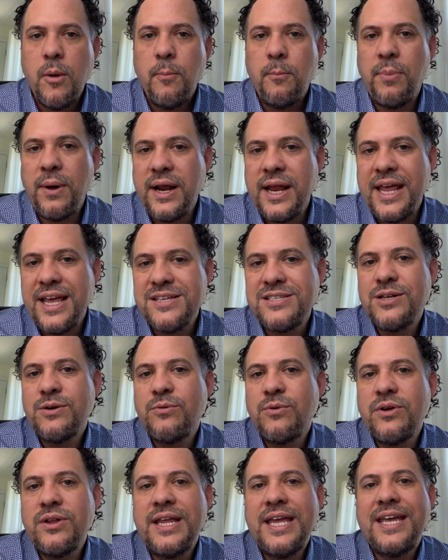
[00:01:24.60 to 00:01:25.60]
But is it
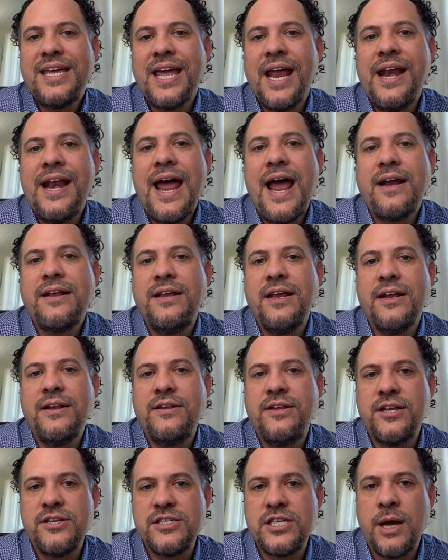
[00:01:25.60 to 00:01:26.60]
really
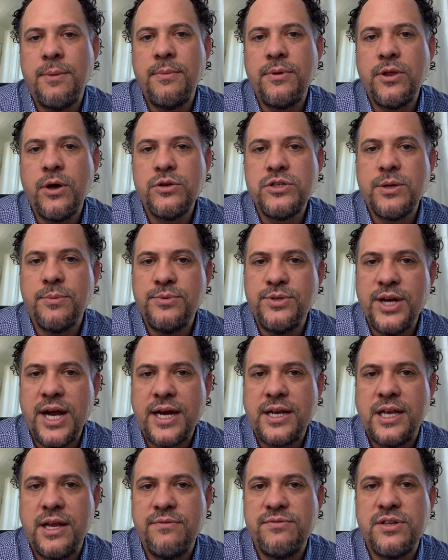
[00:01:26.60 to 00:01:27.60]
connected to some of those
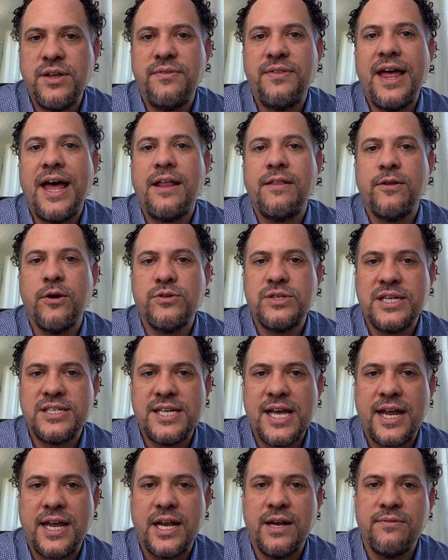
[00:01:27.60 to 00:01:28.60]
objectives that those
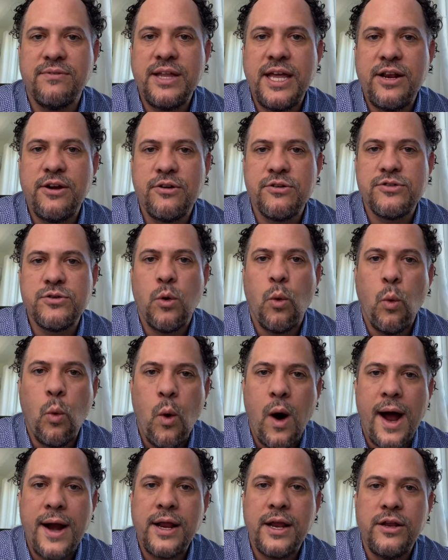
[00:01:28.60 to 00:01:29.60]
executive leaders
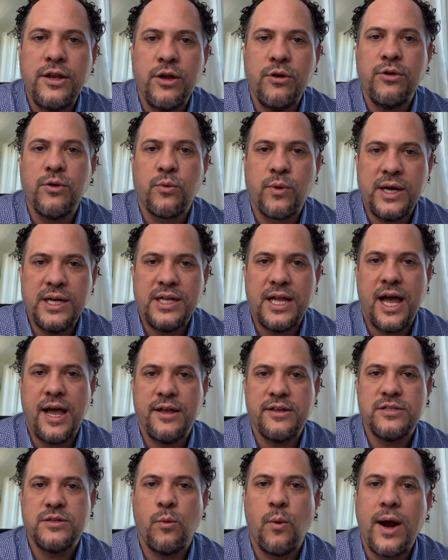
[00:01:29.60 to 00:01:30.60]
wanted you to
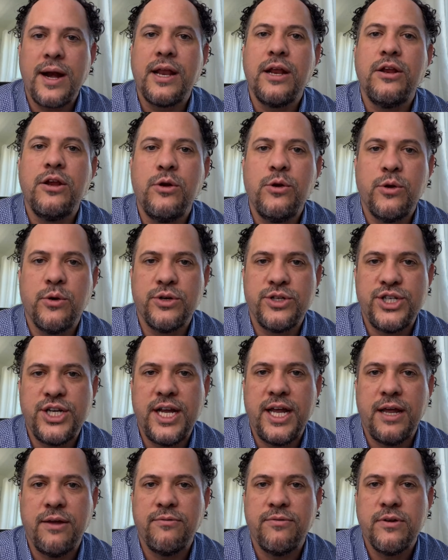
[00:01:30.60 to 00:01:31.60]
realize, wanted you to
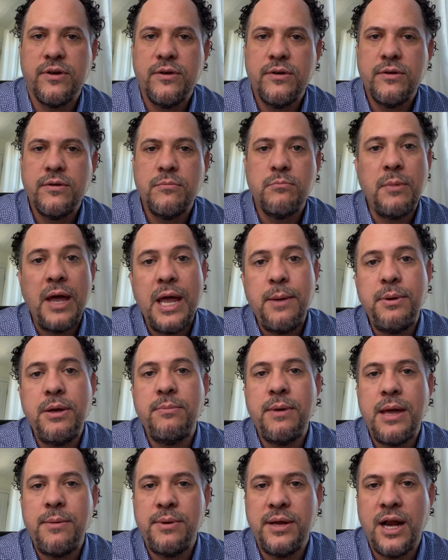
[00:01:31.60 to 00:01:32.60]
achieve? Maybe,
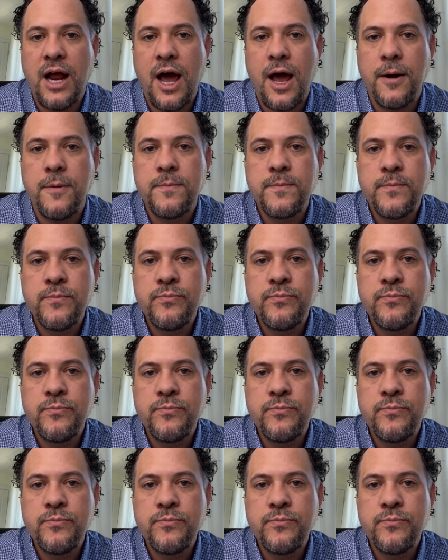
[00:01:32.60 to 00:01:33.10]
maybe not.